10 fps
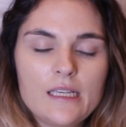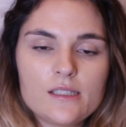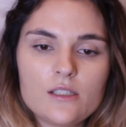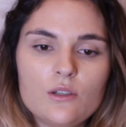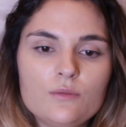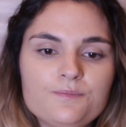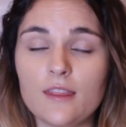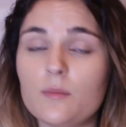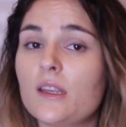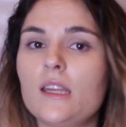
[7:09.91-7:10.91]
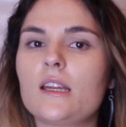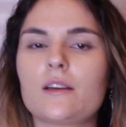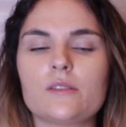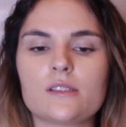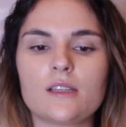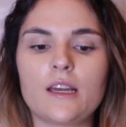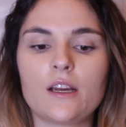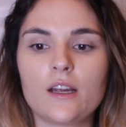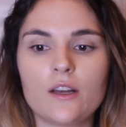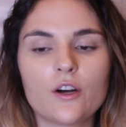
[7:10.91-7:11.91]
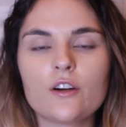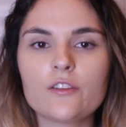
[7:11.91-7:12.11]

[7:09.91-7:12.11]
So in the beginning I had heard